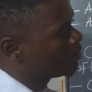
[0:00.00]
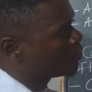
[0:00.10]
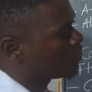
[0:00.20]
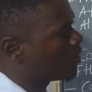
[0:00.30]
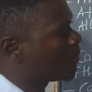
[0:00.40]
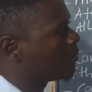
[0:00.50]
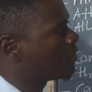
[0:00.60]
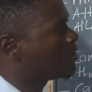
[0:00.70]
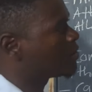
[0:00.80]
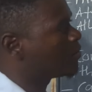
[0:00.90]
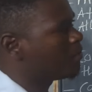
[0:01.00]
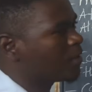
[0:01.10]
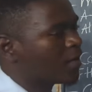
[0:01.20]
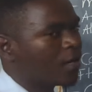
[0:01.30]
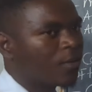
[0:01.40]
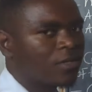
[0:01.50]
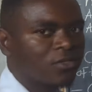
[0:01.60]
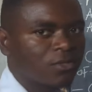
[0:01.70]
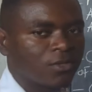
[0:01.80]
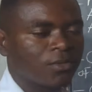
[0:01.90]
talk about this topic, I want
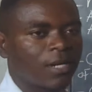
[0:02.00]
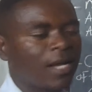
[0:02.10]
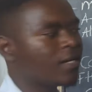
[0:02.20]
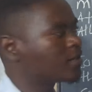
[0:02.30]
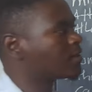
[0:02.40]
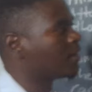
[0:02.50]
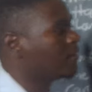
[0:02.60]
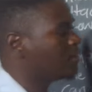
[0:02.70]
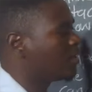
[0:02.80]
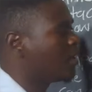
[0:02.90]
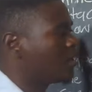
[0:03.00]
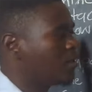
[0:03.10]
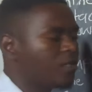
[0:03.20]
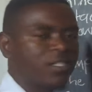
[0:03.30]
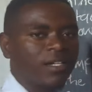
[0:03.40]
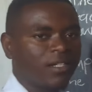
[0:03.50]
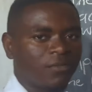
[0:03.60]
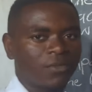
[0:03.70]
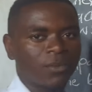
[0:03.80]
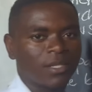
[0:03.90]
you to understand each and
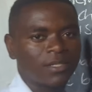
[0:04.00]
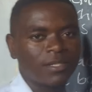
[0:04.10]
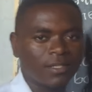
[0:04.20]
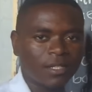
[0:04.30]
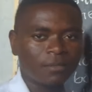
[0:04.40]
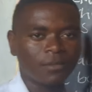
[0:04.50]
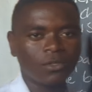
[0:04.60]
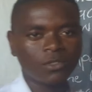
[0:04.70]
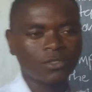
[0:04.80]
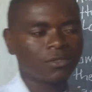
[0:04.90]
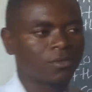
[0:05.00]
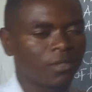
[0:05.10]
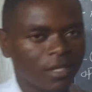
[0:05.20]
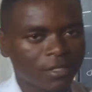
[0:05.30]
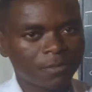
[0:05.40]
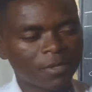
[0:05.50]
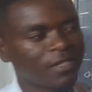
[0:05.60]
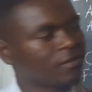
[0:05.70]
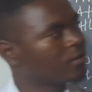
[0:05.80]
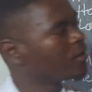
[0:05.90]
every word that I'm going to explain.